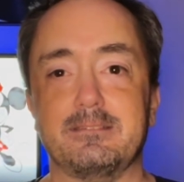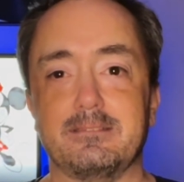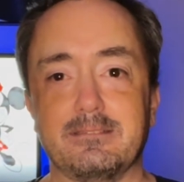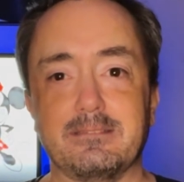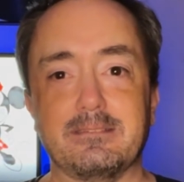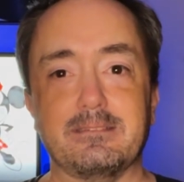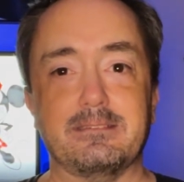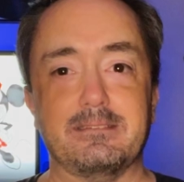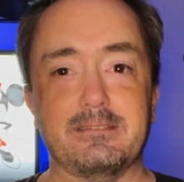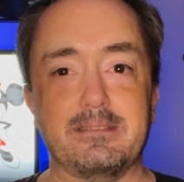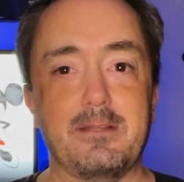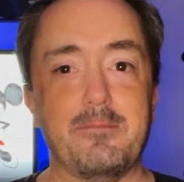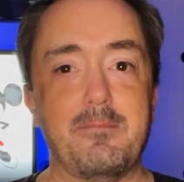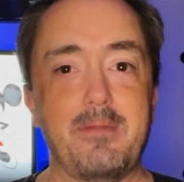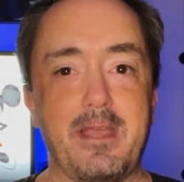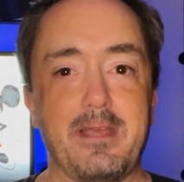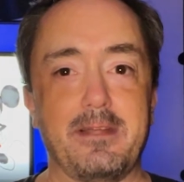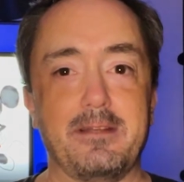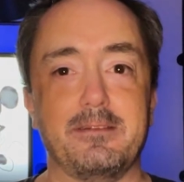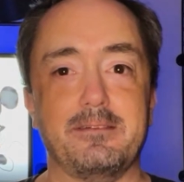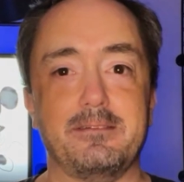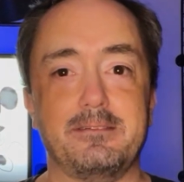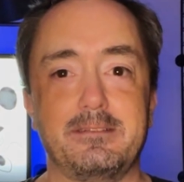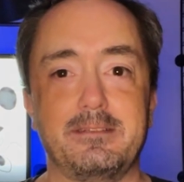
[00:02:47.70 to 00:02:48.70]

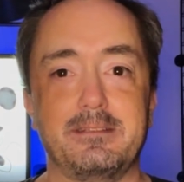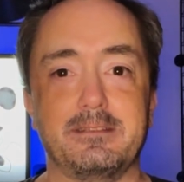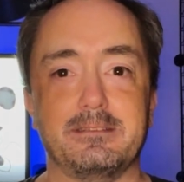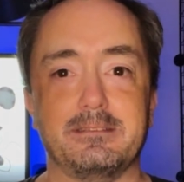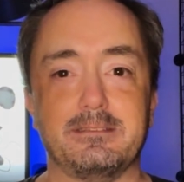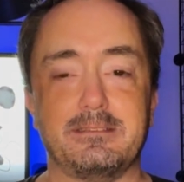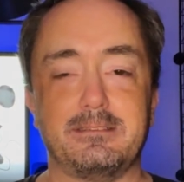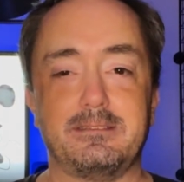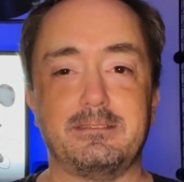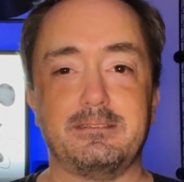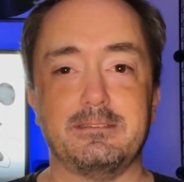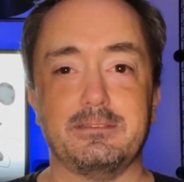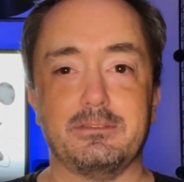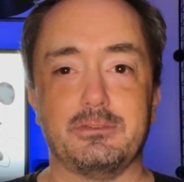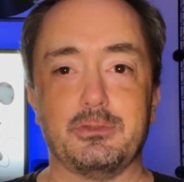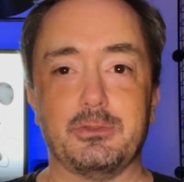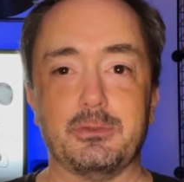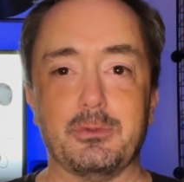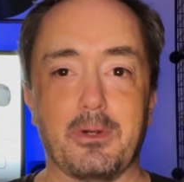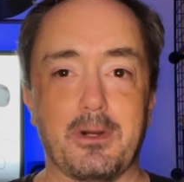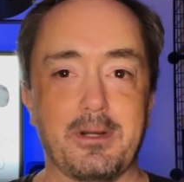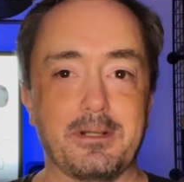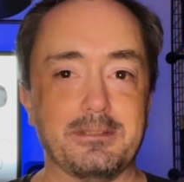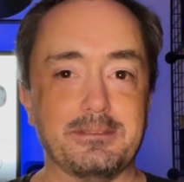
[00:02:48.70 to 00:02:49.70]
man is a
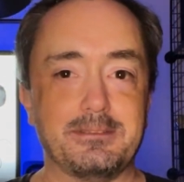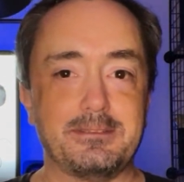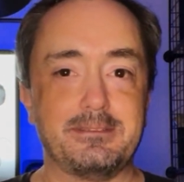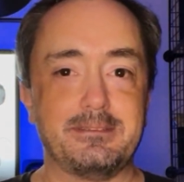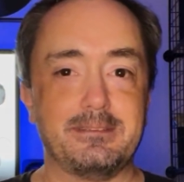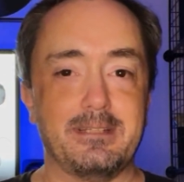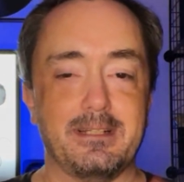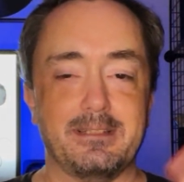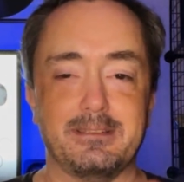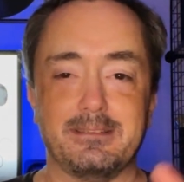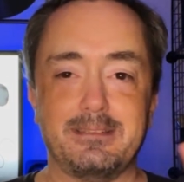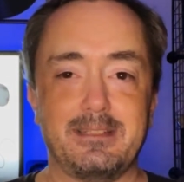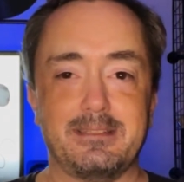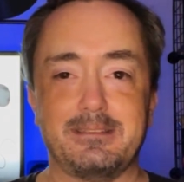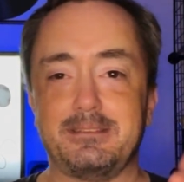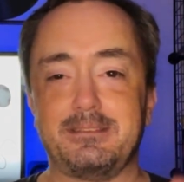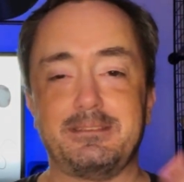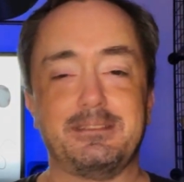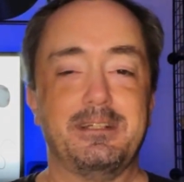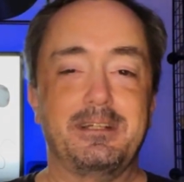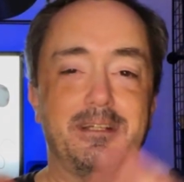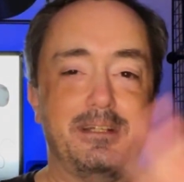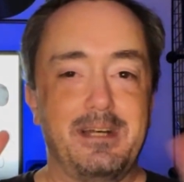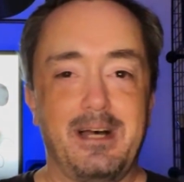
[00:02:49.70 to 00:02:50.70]
true artist. And
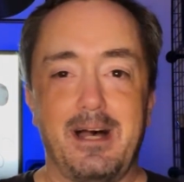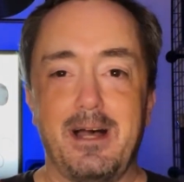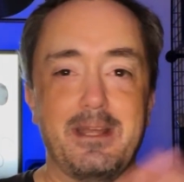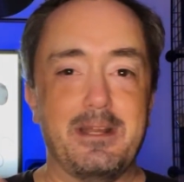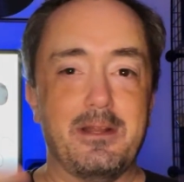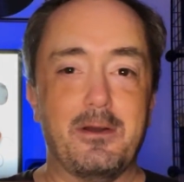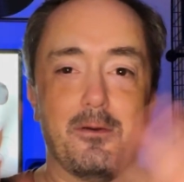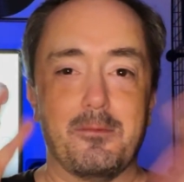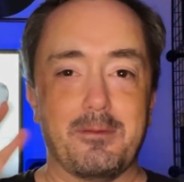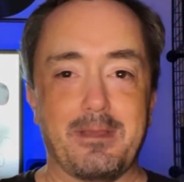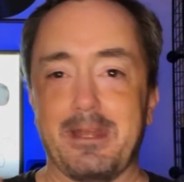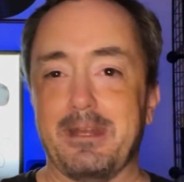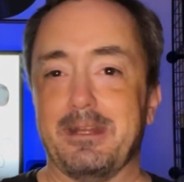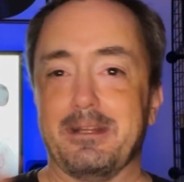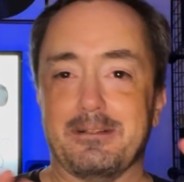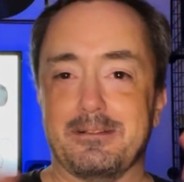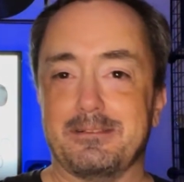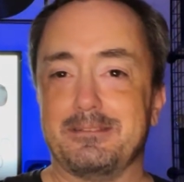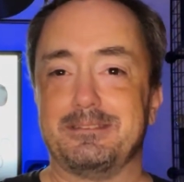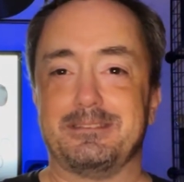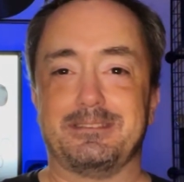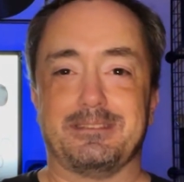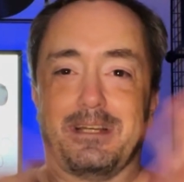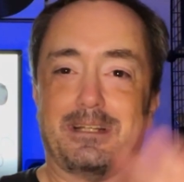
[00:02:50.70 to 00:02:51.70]
that's, I know I'm
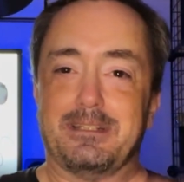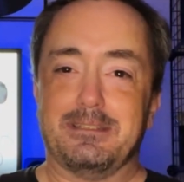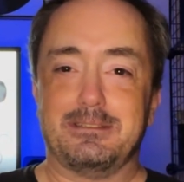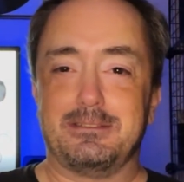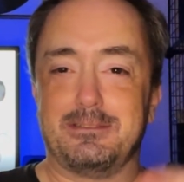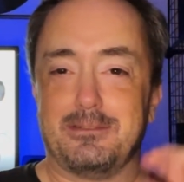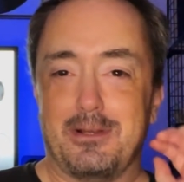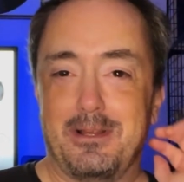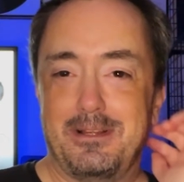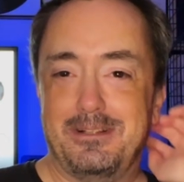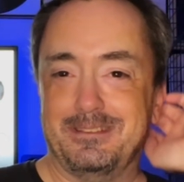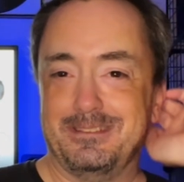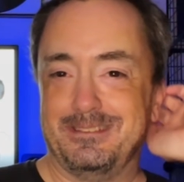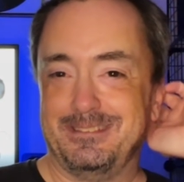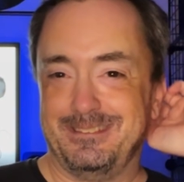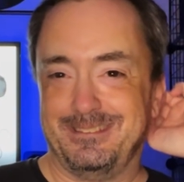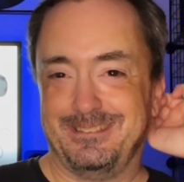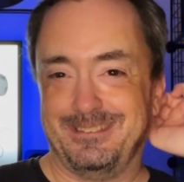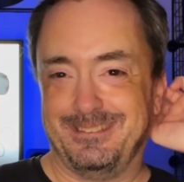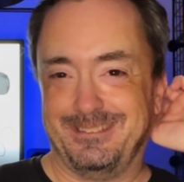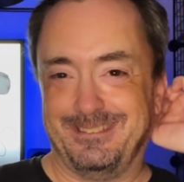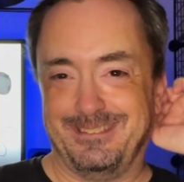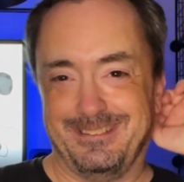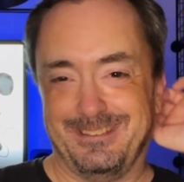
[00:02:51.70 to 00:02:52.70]
getting sidetracked.